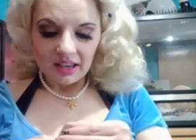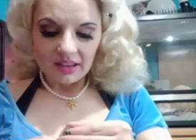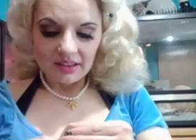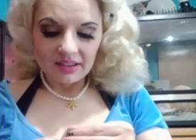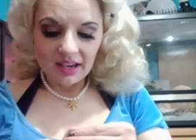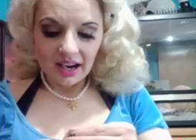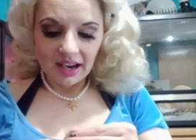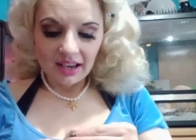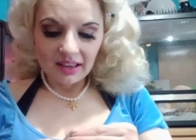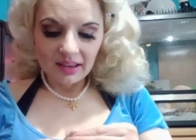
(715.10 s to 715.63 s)

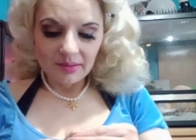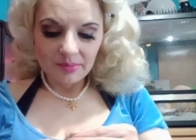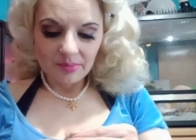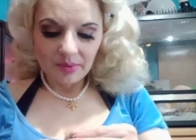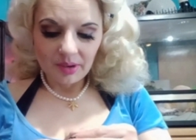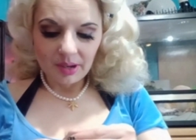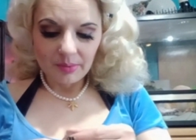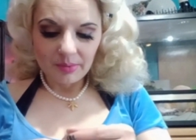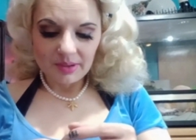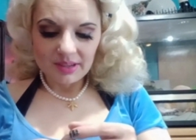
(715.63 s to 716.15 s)
dial up,
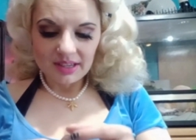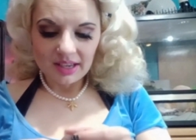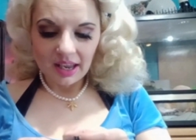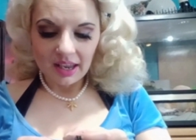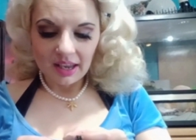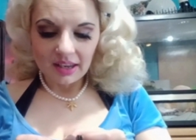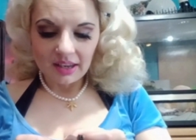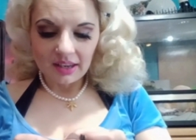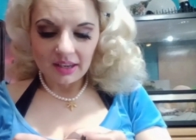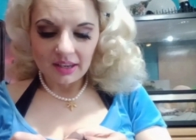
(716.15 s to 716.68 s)
it was
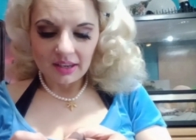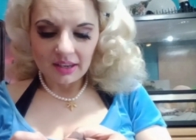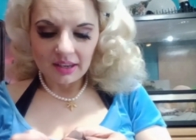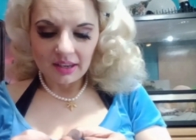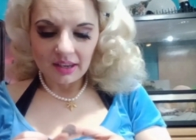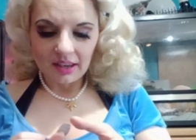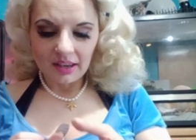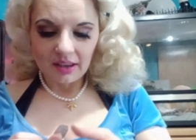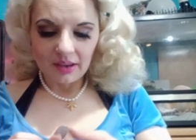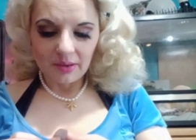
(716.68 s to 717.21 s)
like,
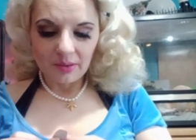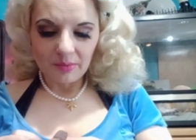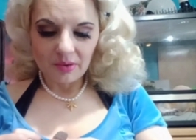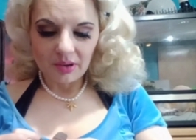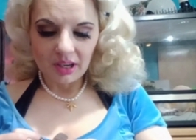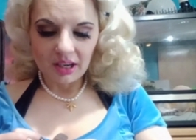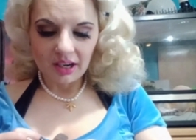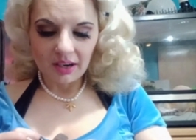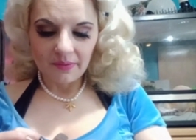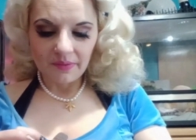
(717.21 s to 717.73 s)

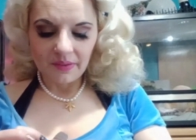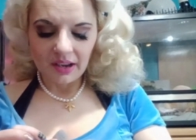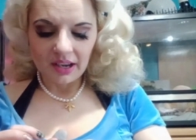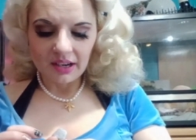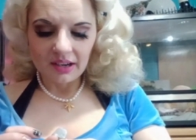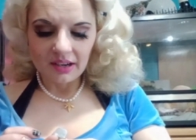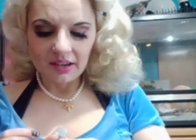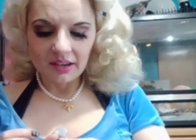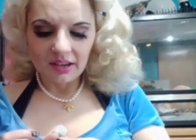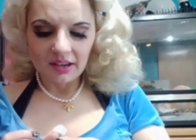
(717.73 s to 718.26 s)
can I
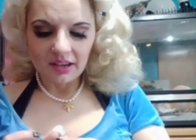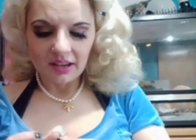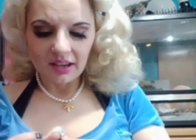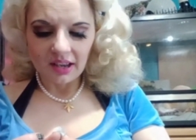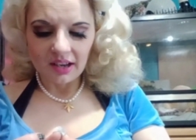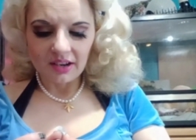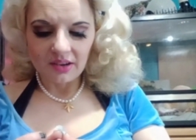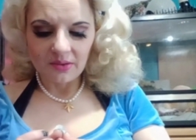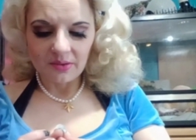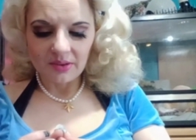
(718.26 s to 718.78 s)
find a
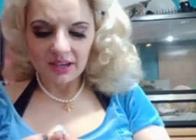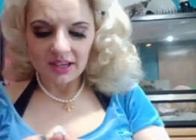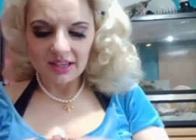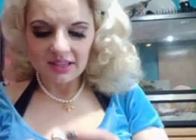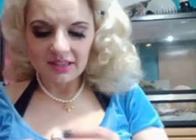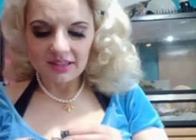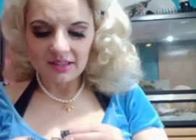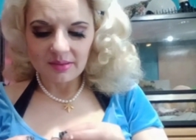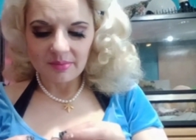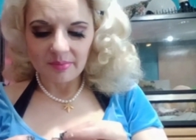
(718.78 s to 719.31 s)

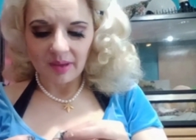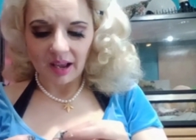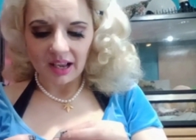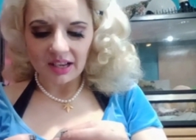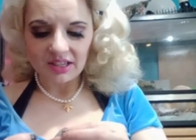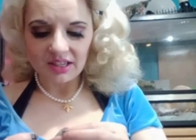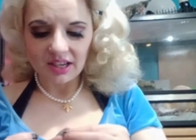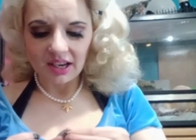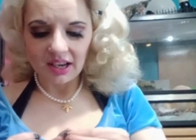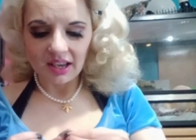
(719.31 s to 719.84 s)
noise to
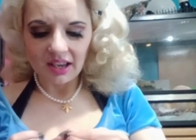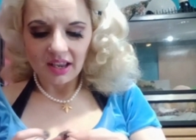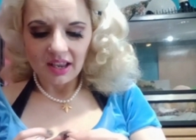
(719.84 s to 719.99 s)
match it?